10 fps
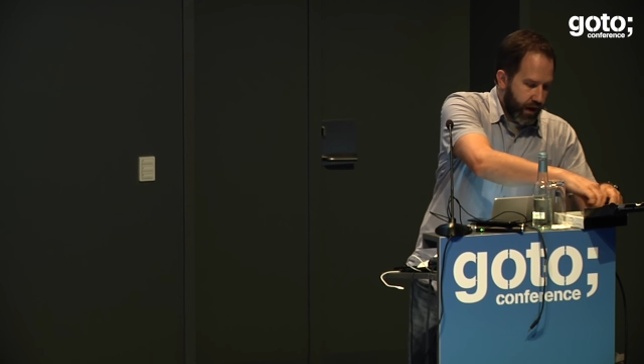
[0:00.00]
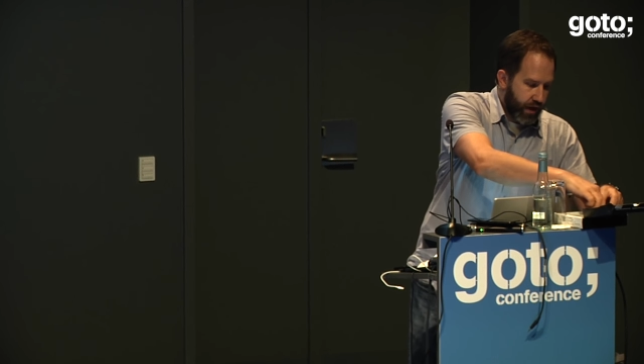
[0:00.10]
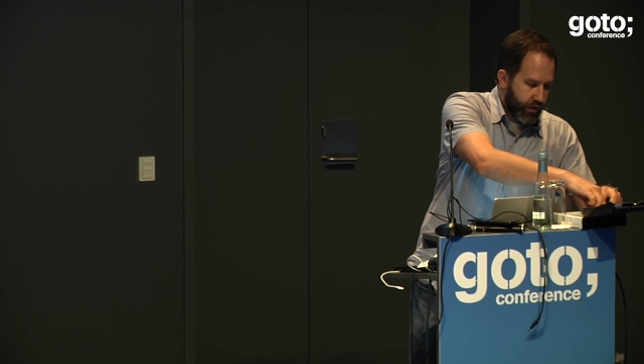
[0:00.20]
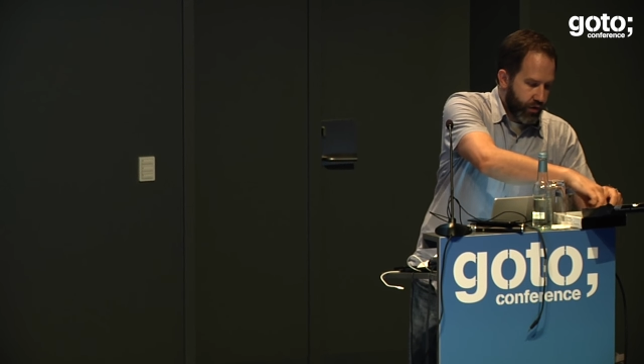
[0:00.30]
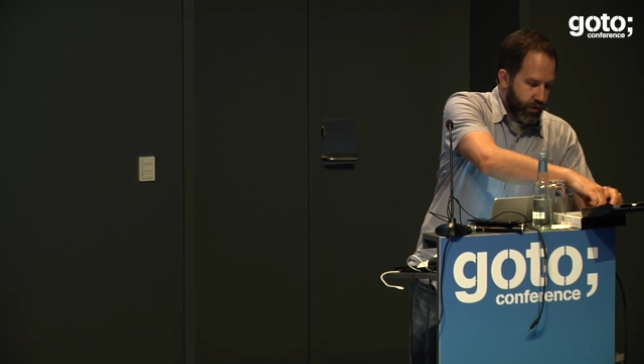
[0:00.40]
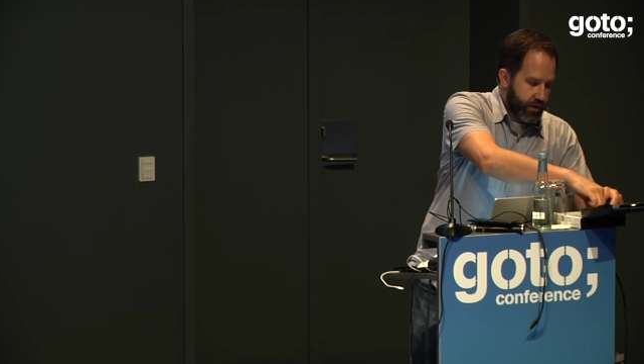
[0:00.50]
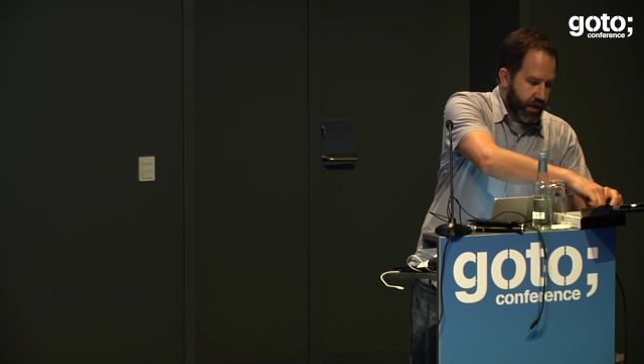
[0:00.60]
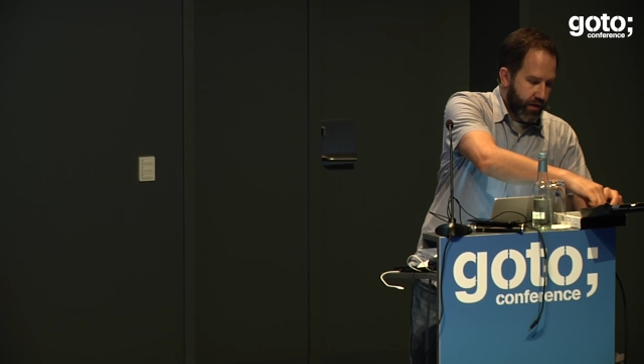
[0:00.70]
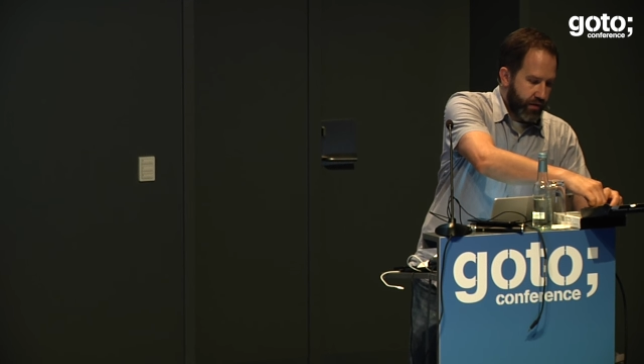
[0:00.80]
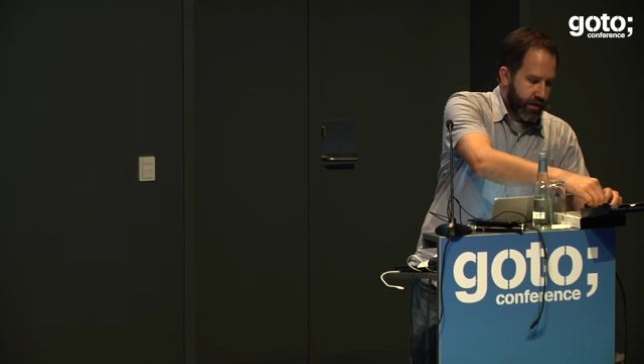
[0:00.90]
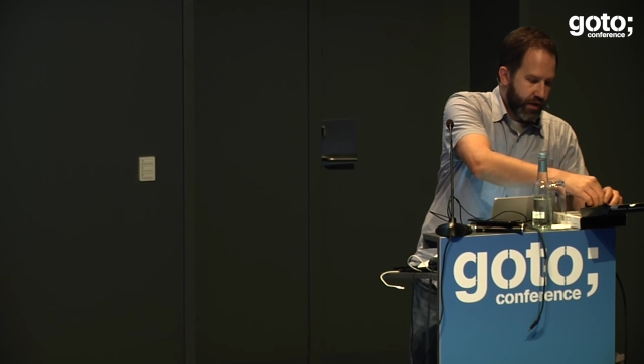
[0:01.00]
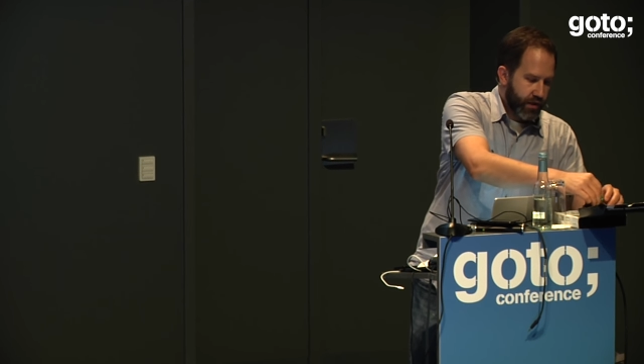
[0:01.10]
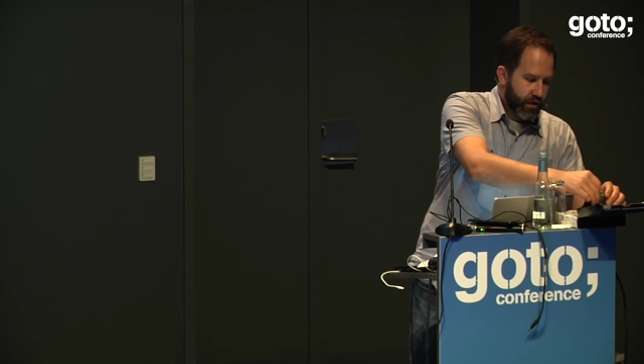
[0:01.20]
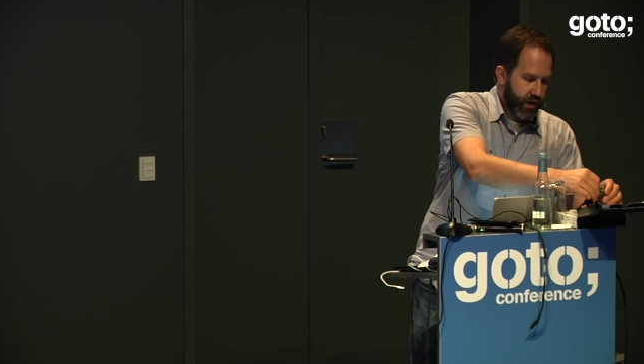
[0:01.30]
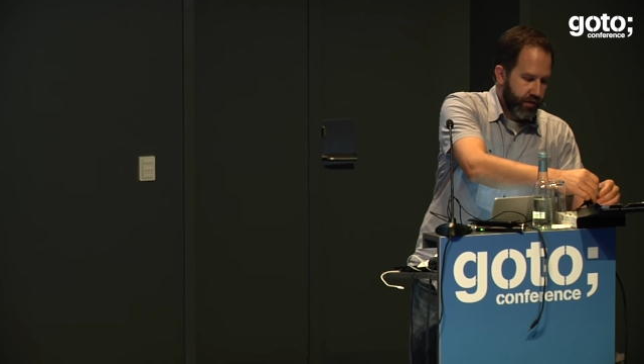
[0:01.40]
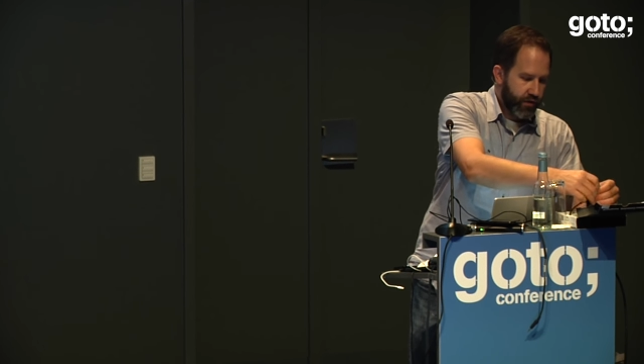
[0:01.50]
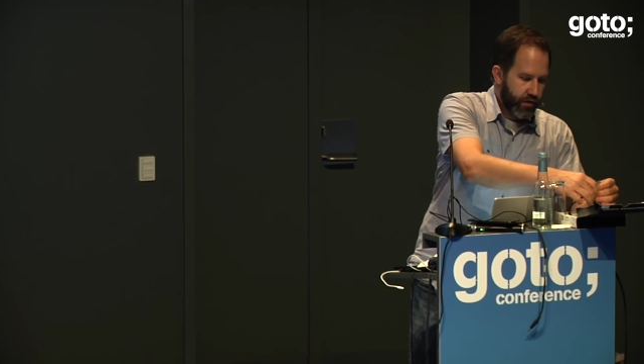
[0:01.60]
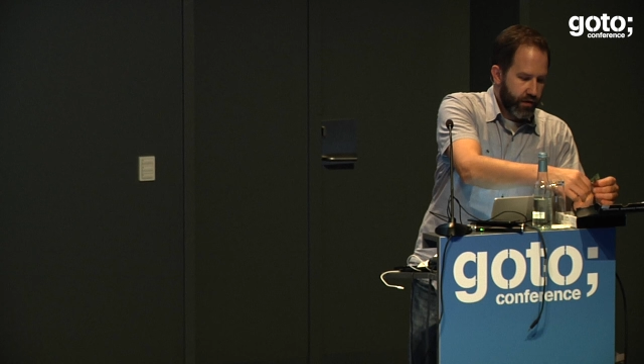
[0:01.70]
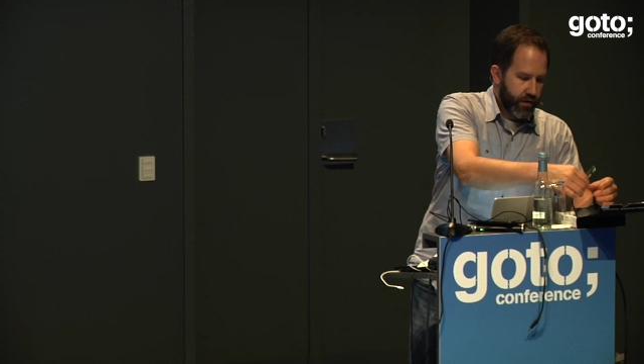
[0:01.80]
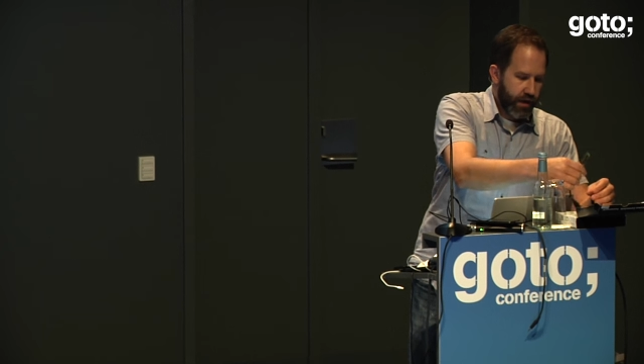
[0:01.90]
And it turns out that they
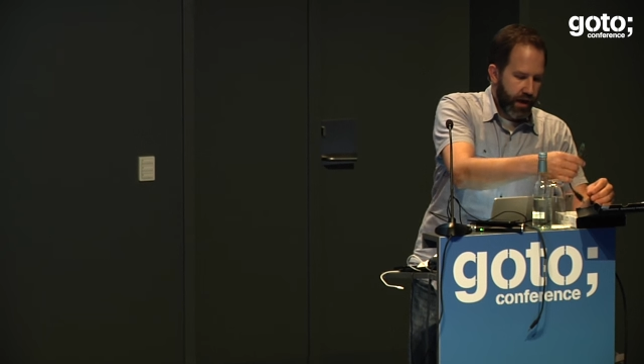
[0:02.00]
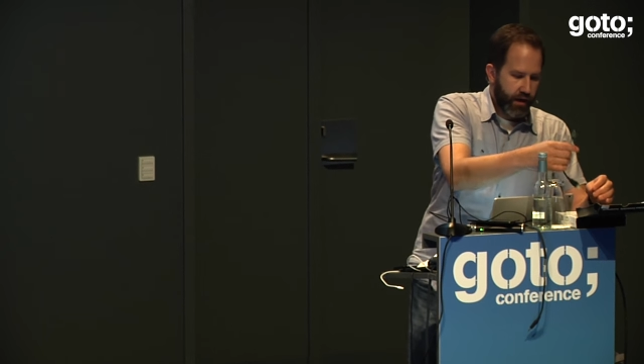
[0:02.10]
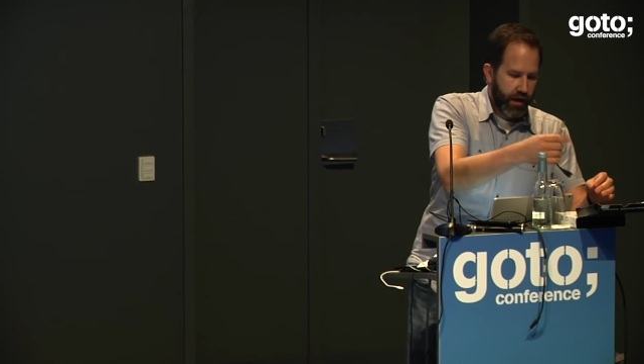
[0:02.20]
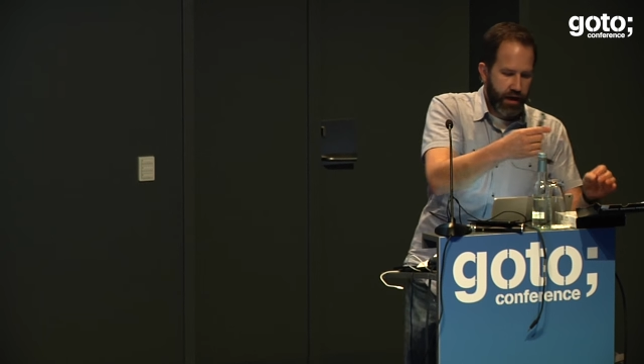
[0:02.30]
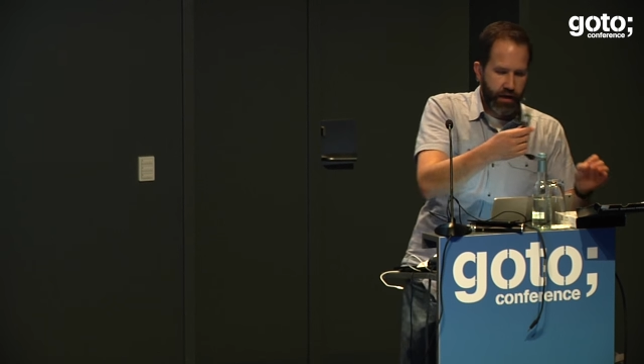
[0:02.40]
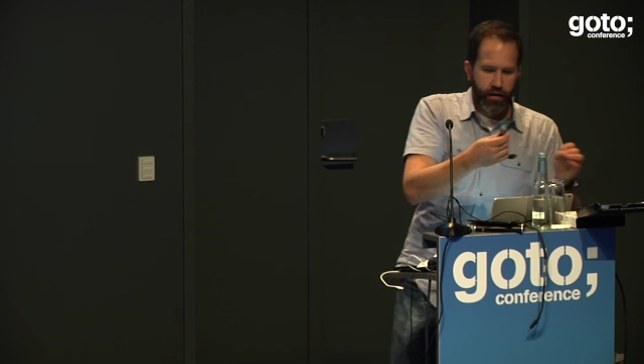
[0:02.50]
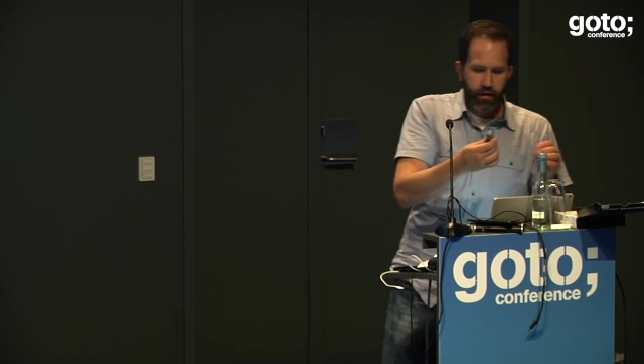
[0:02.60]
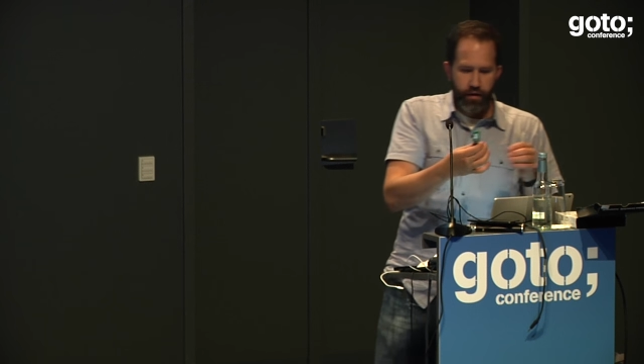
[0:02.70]
discovered that a